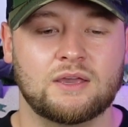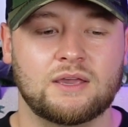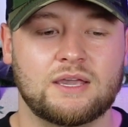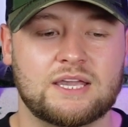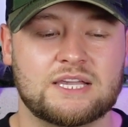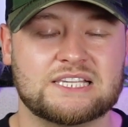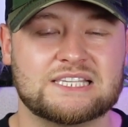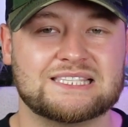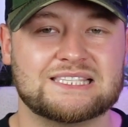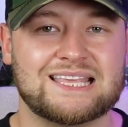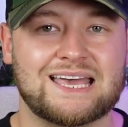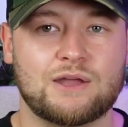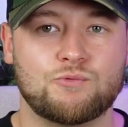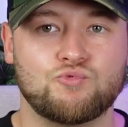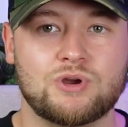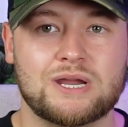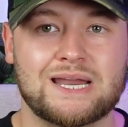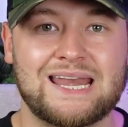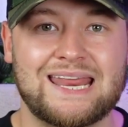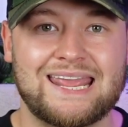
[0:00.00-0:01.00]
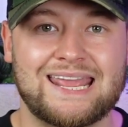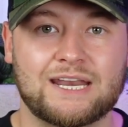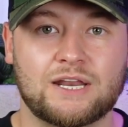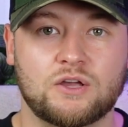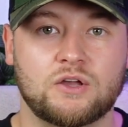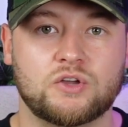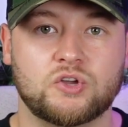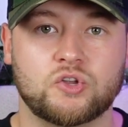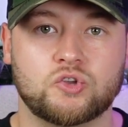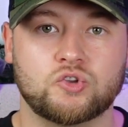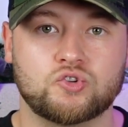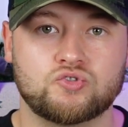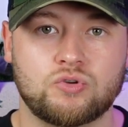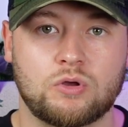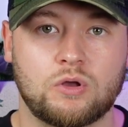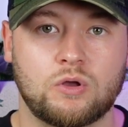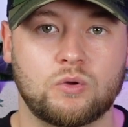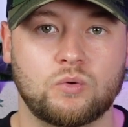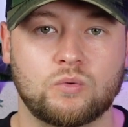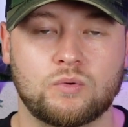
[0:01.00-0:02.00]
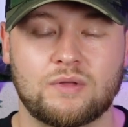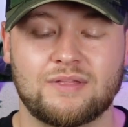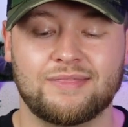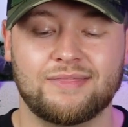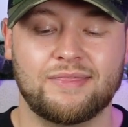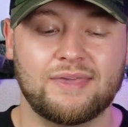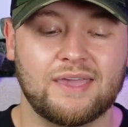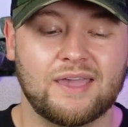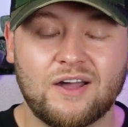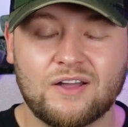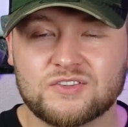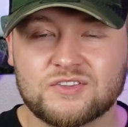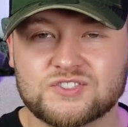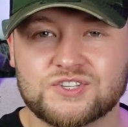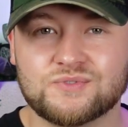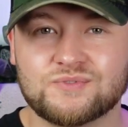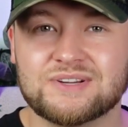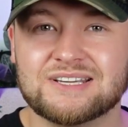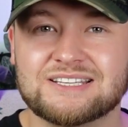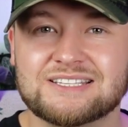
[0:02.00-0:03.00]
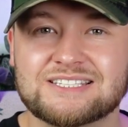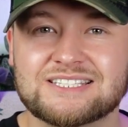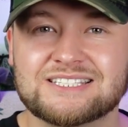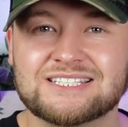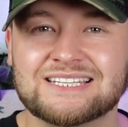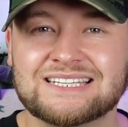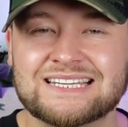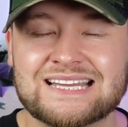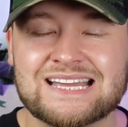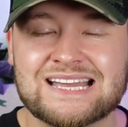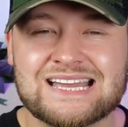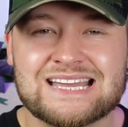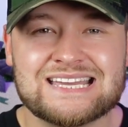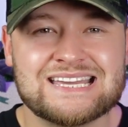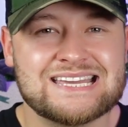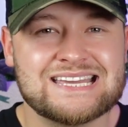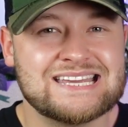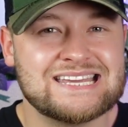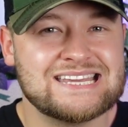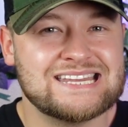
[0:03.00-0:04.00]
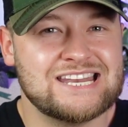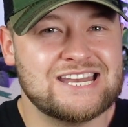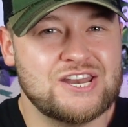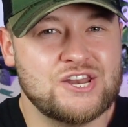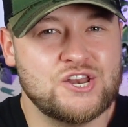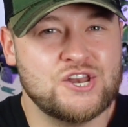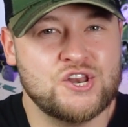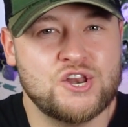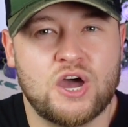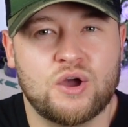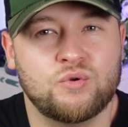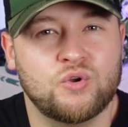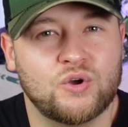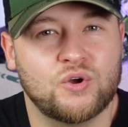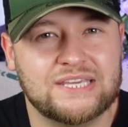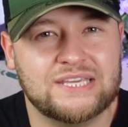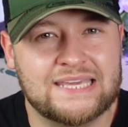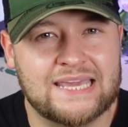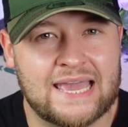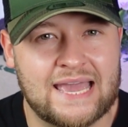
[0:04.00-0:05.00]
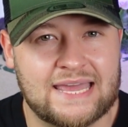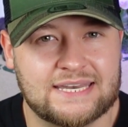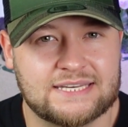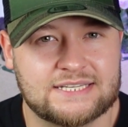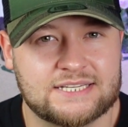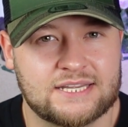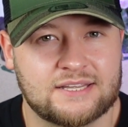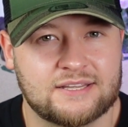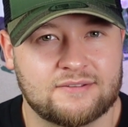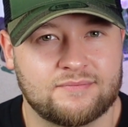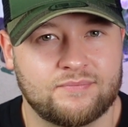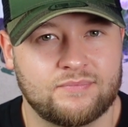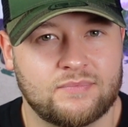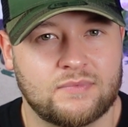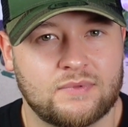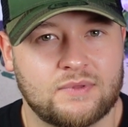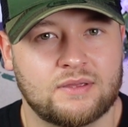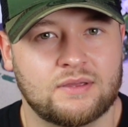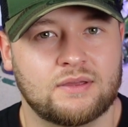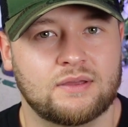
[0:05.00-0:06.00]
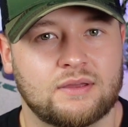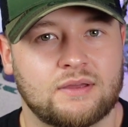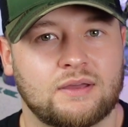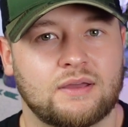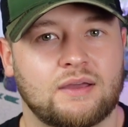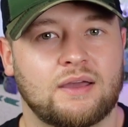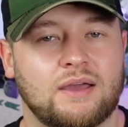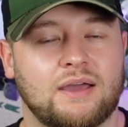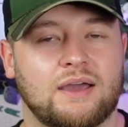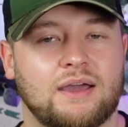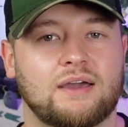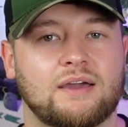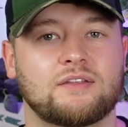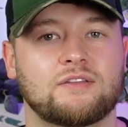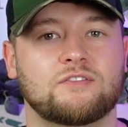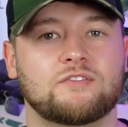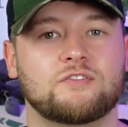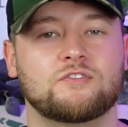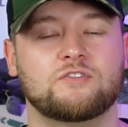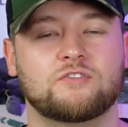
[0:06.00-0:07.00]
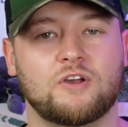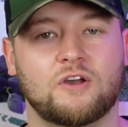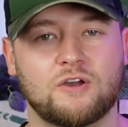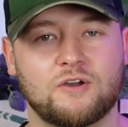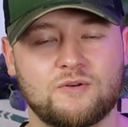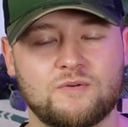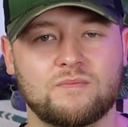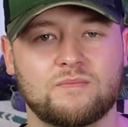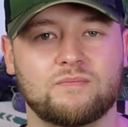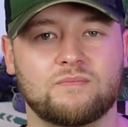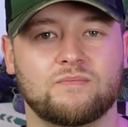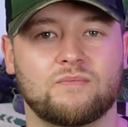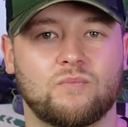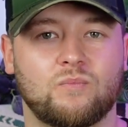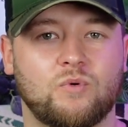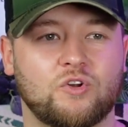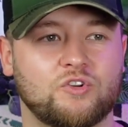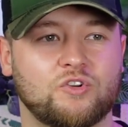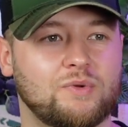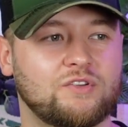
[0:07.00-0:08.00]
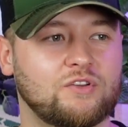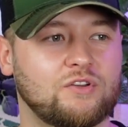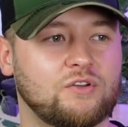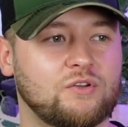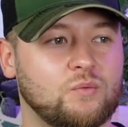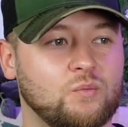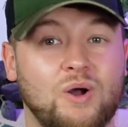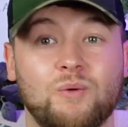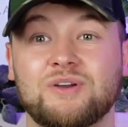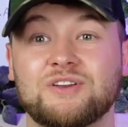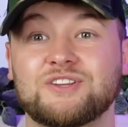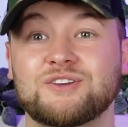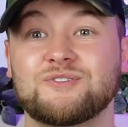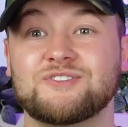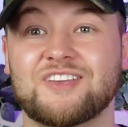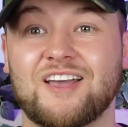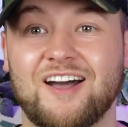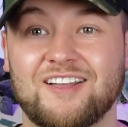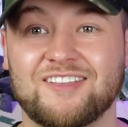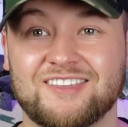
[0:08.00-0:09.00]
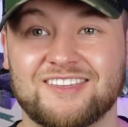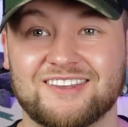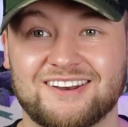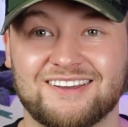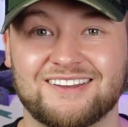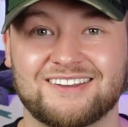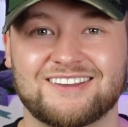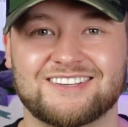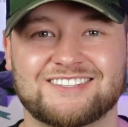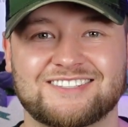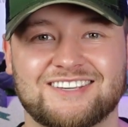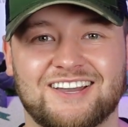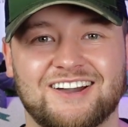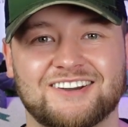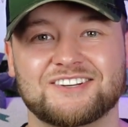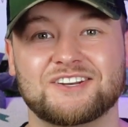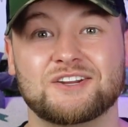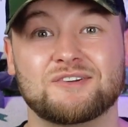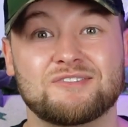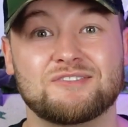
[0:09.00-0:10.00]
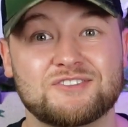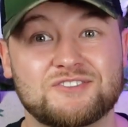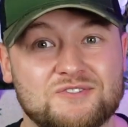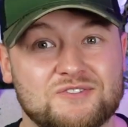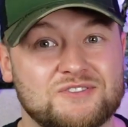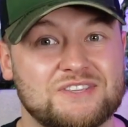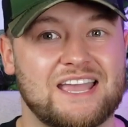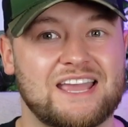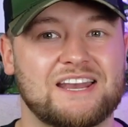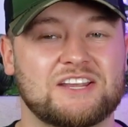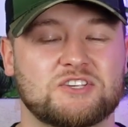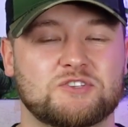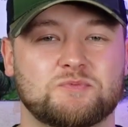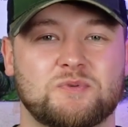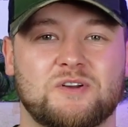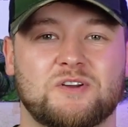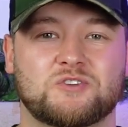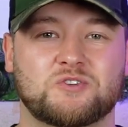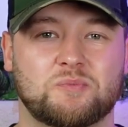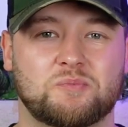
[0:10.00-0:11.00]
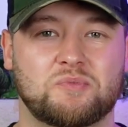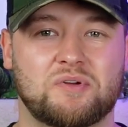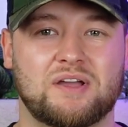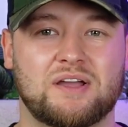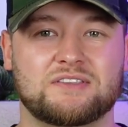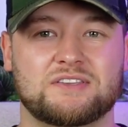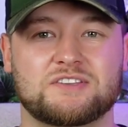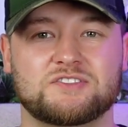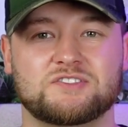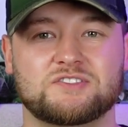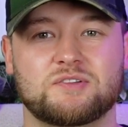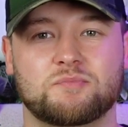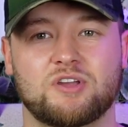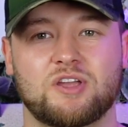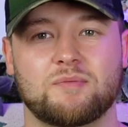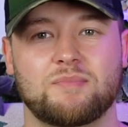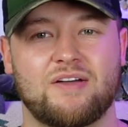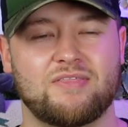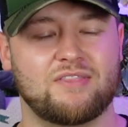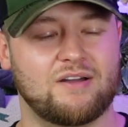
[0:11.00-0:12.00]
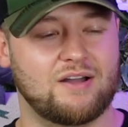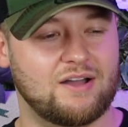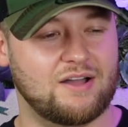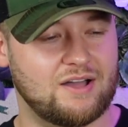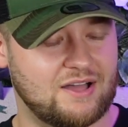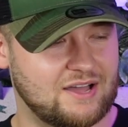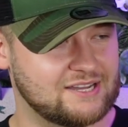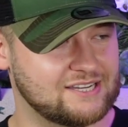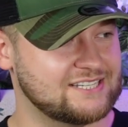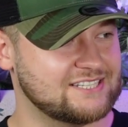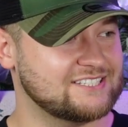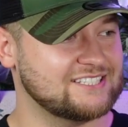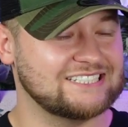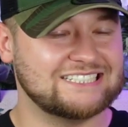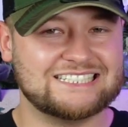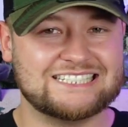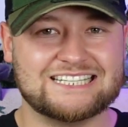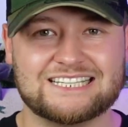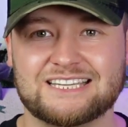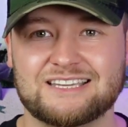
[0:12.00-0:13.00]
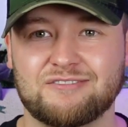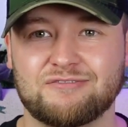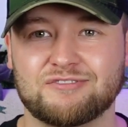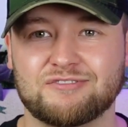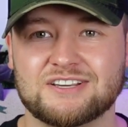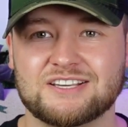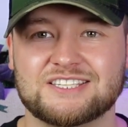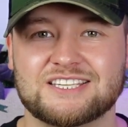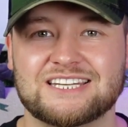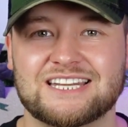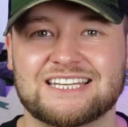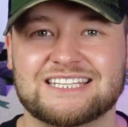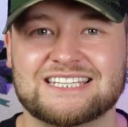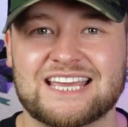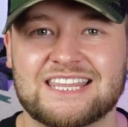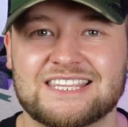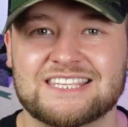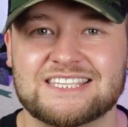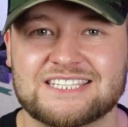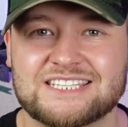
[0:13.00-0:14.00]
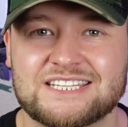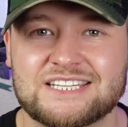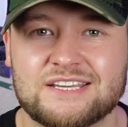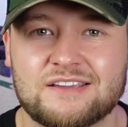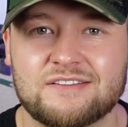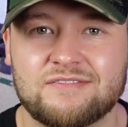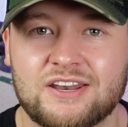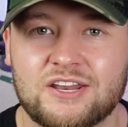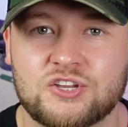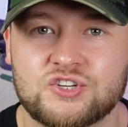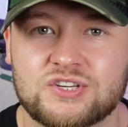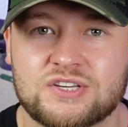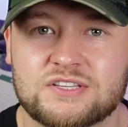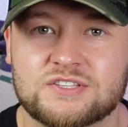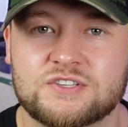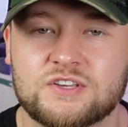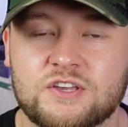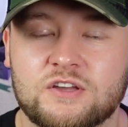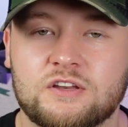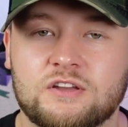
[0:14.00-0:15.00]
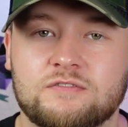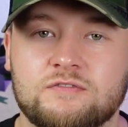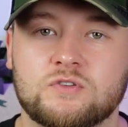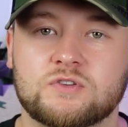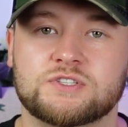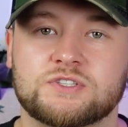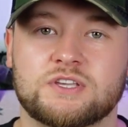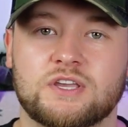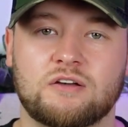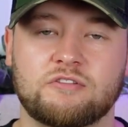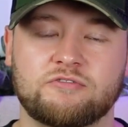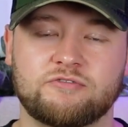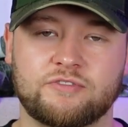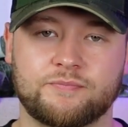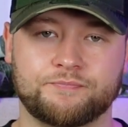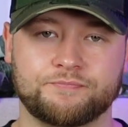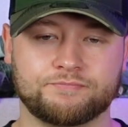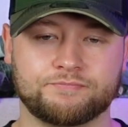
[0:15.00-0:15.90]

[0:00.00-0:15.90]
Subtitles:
is that really in our control? The answer is no, not yet. And so, what do we do? Well, we do sadhana, because sadhana is your daily spiritual practice to bring about the highest aliveness and intensity of energy inside of yourself,